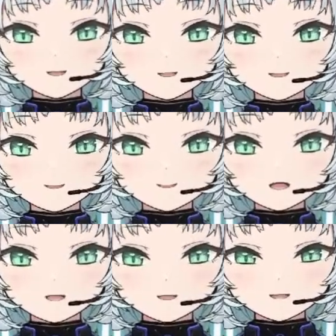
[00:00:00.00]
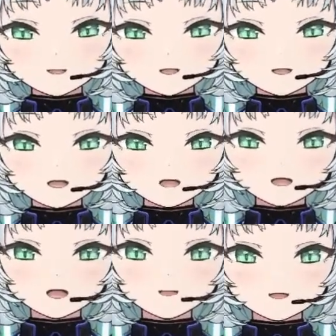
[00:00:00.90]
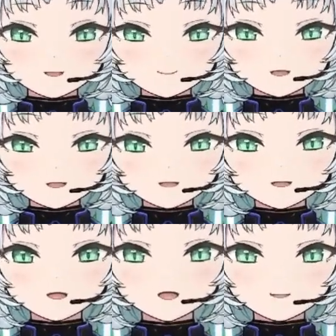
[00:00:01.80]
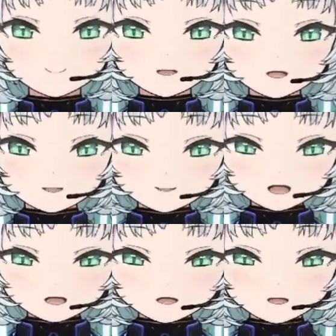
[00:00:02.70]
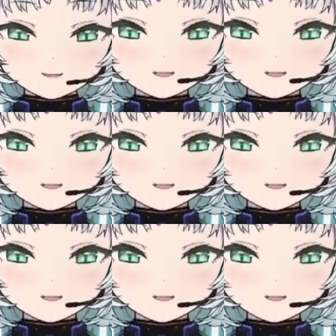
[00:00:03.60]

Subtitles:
Oh gosh, story, character emotion, mission value,